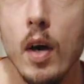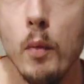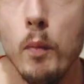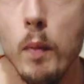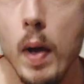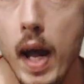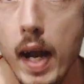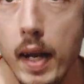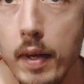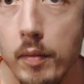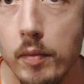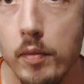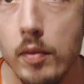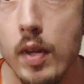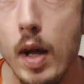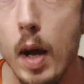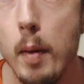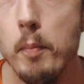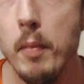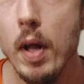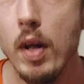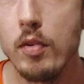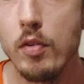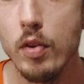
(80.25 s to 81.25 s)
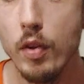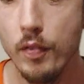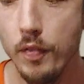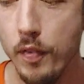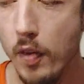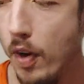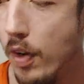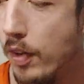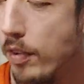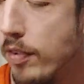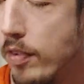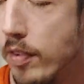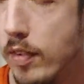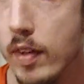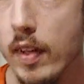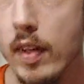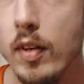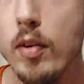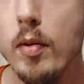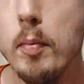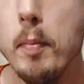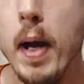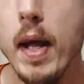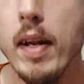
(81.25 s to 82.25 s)
Right, so I'm not too fussed. It
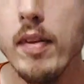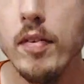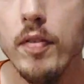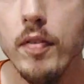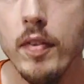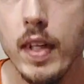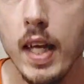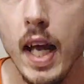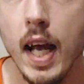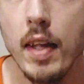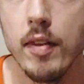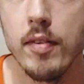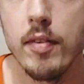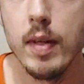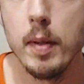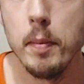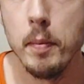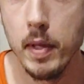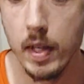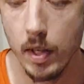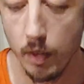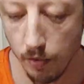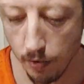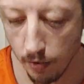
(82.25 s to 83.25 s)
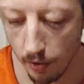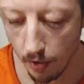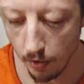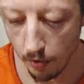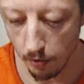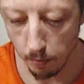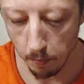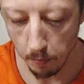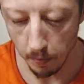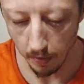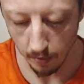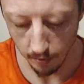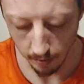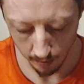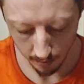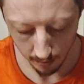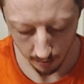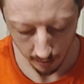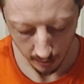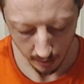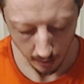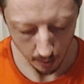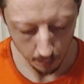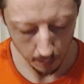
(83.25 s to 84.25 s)
doesn't matter if you can't see me as such, but
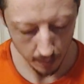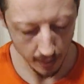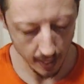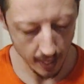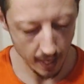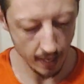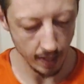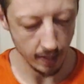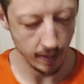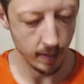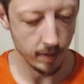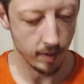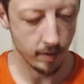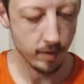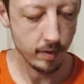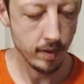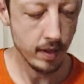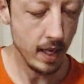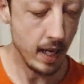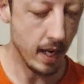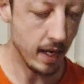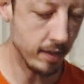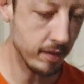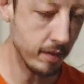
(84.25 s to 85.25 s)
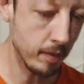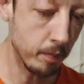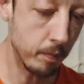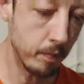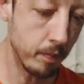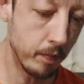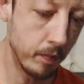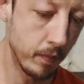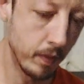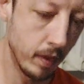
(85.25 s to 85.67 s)
here we are. Here's the item.